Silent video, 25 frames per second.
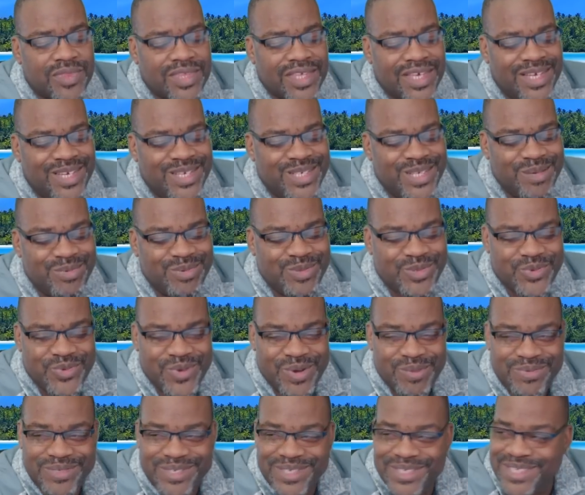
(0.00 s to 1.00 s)

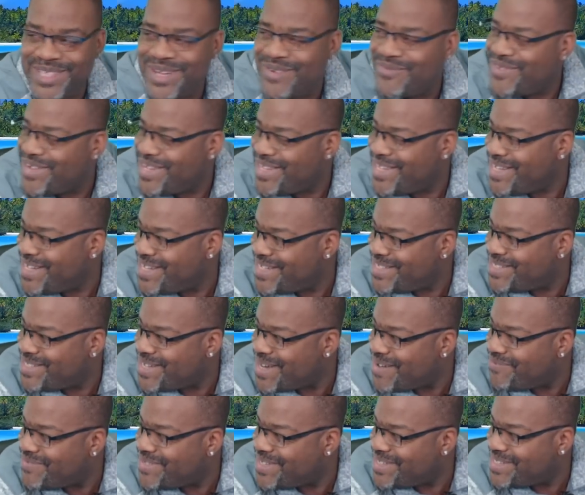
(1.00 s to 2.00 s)
subscriptions, that really is
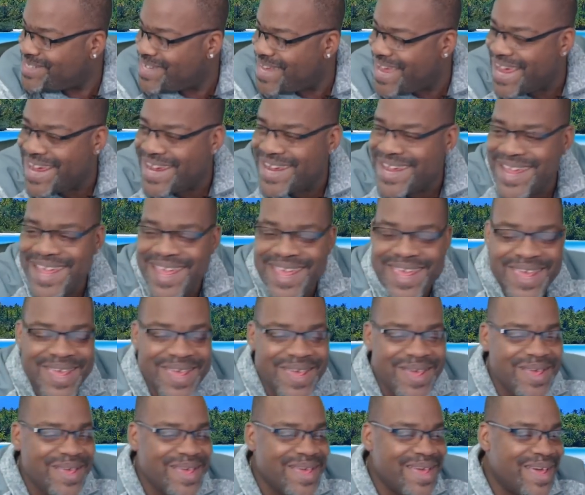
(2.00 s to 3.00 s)
tough to say.
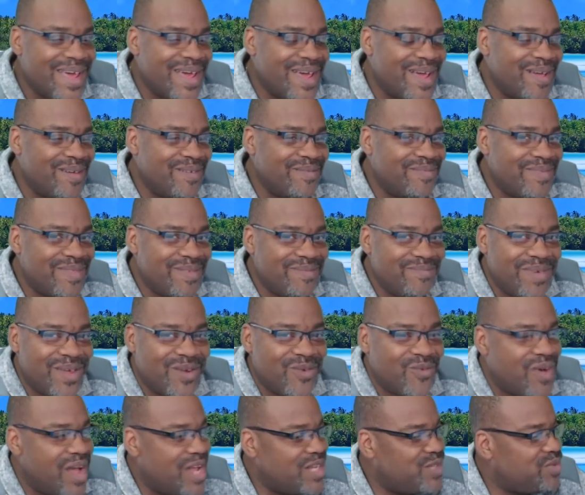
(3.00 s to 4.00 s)
Um,
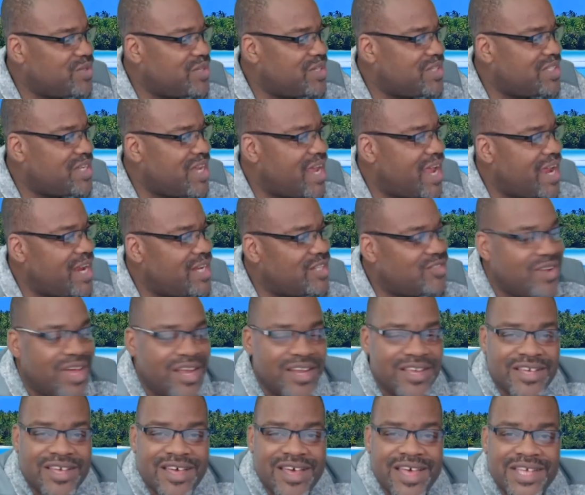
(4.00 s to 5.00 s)
better watch what you say. I ain't
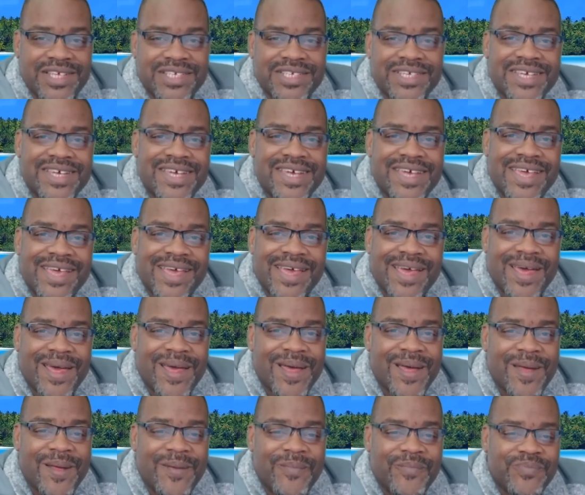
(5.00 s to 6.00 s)
trying to cuss.
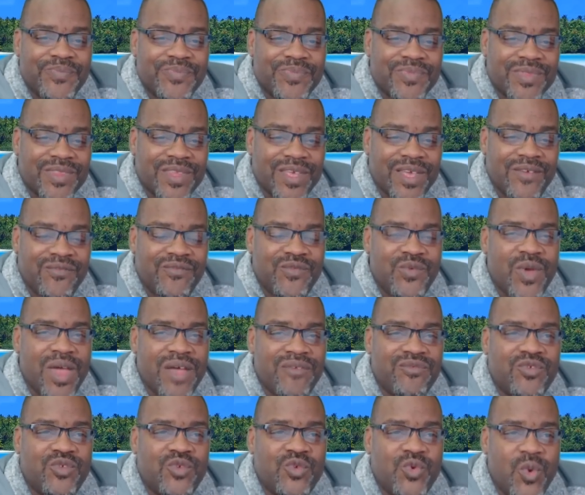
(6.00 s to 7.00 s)
Um, if you
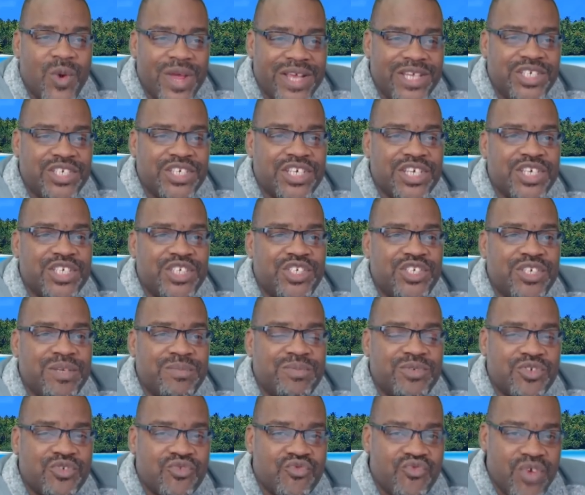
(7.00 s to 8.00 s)
have Twitch
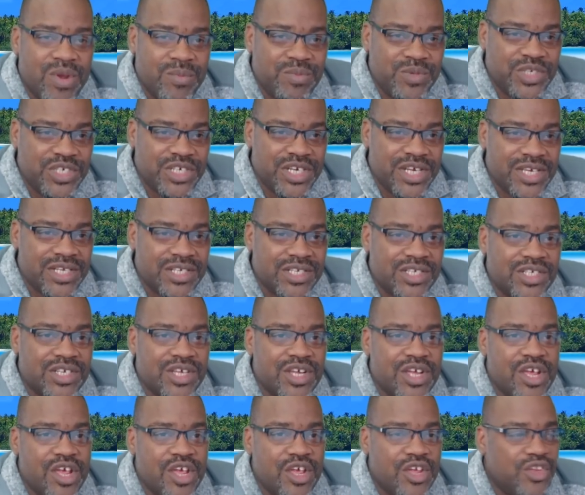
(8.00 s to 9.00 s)

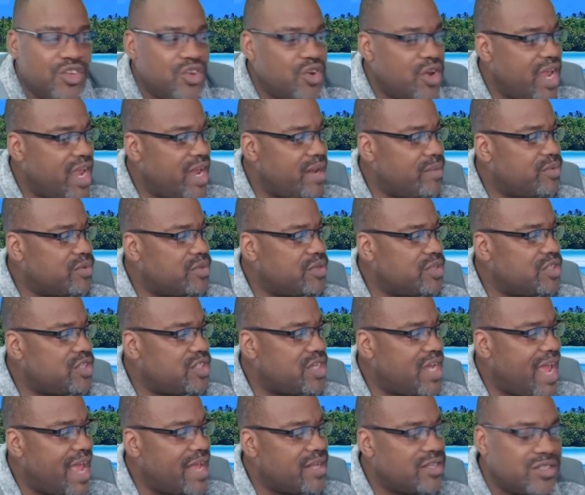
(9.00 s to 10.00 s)
subscriptions, you're able to
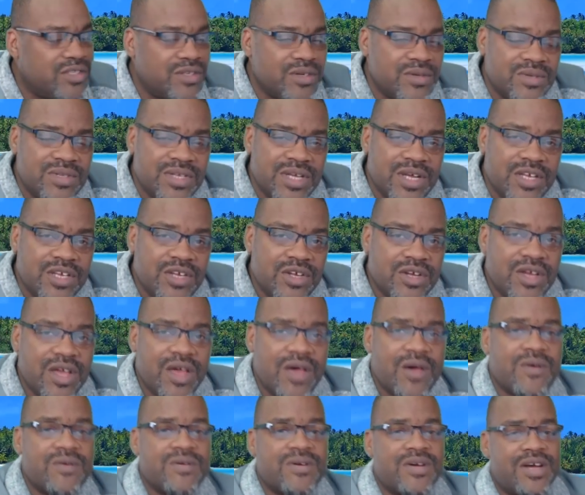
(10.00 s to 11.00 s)
chat, so there you
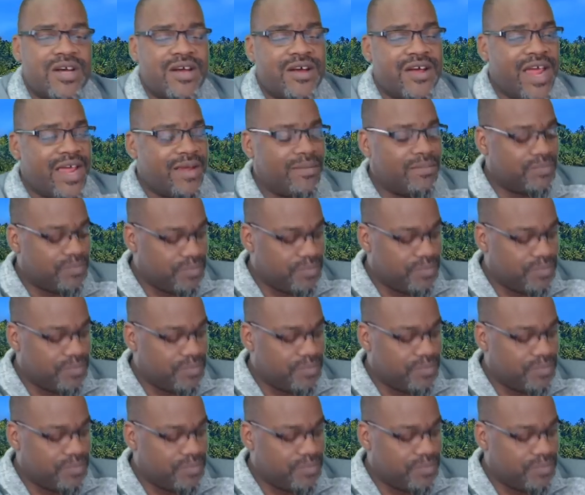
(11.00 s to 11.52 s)
go. All right,